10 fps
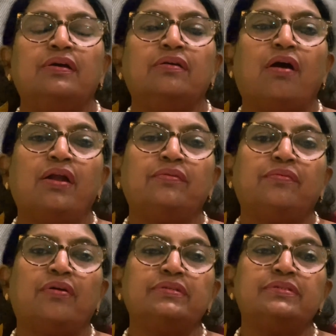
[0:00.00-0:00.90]
God
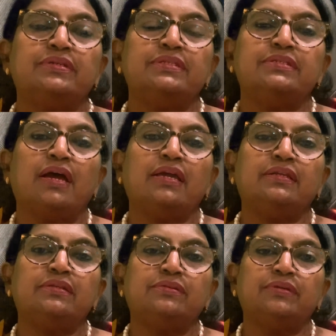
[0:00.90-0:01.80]
wants to
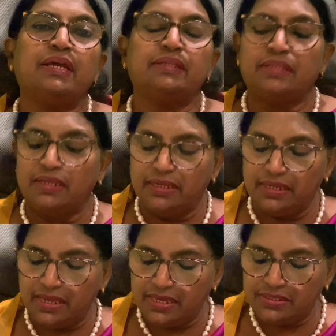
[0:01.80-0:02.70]
design to get the
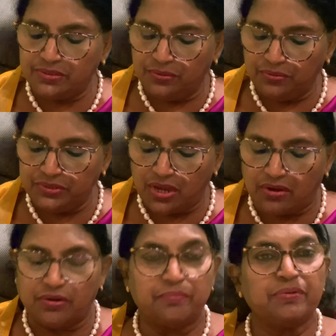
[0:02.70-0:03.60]
lineage through
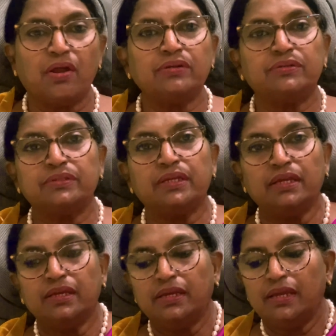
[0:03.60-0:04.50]
Jacob, not to the
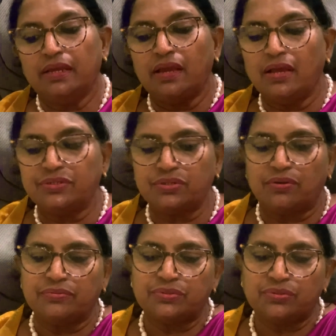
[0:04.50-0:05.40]

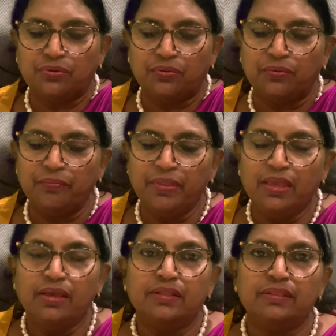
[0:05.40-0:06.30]
Esau. So
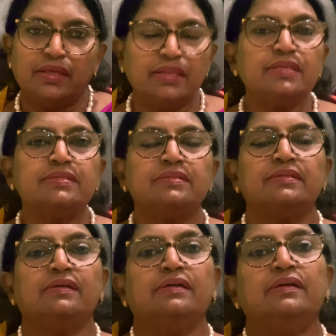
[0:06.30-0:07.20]
there is
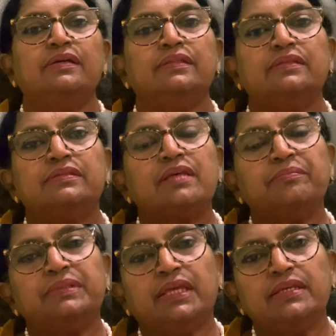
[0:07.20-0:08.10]

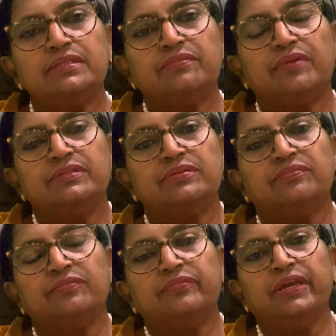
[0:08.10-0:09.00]
some things
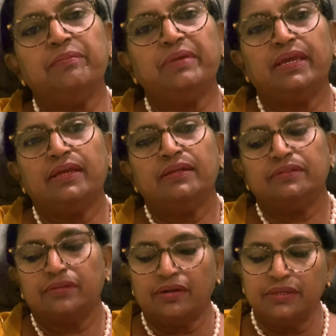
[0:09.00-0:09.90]
we may
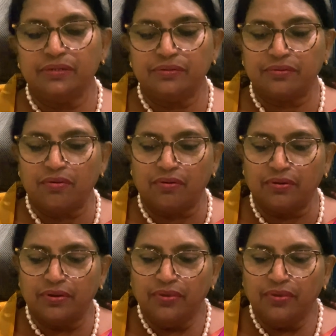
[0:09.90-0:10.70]
turn into wrong.